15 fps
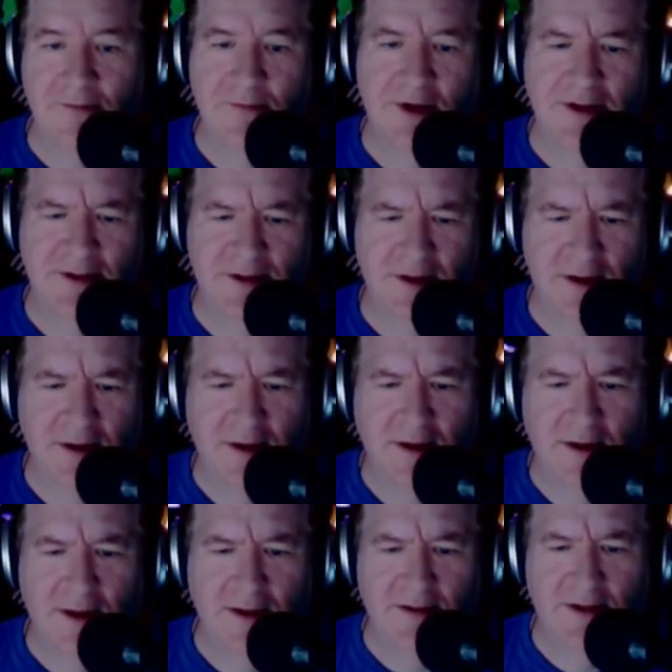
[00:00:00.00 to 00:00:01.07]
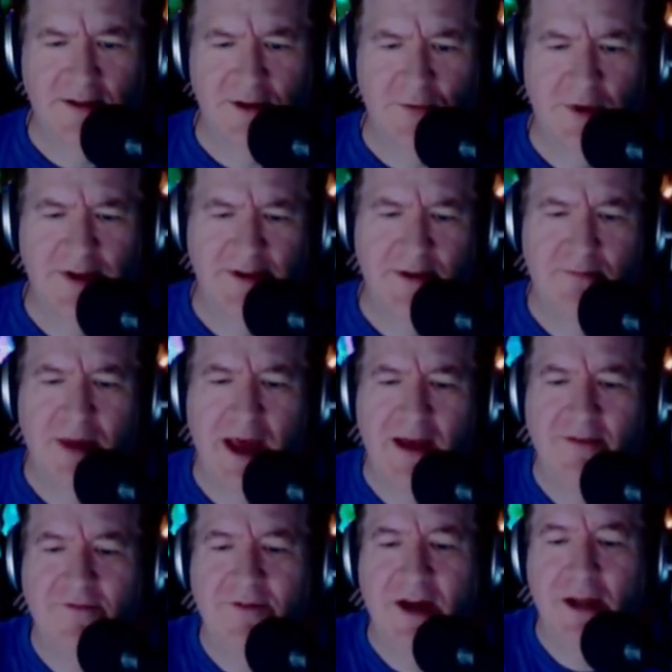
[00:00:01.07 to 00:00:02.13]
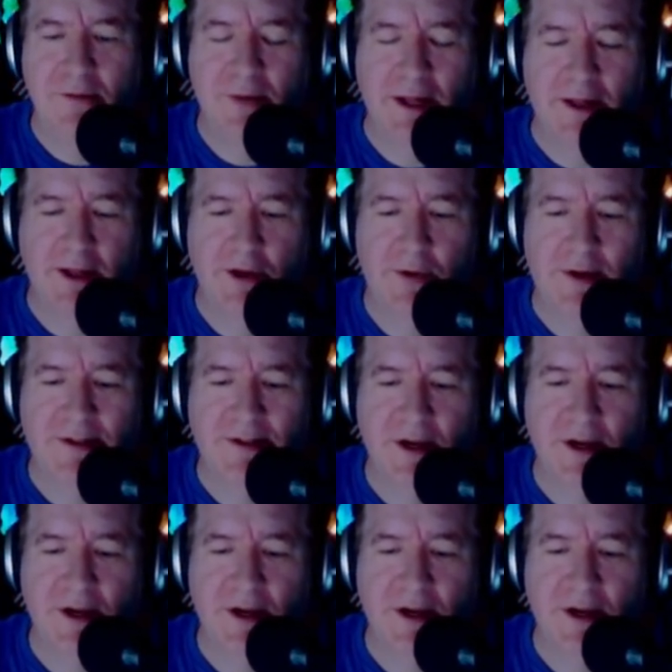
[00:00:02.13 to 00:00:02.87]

But it says a recent patent filed by the U.S.